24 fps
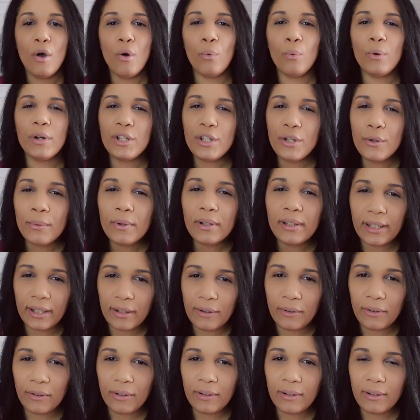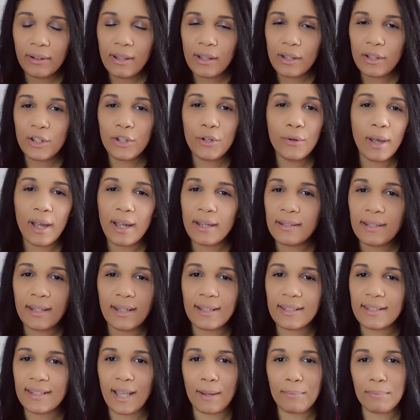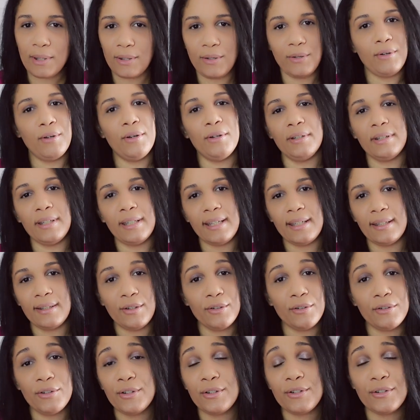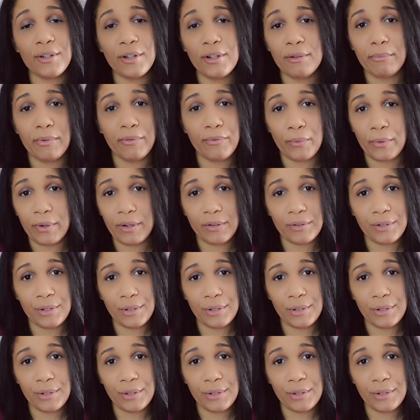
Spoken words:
When you were little, you had to accept that you couldn't eat your dessert before your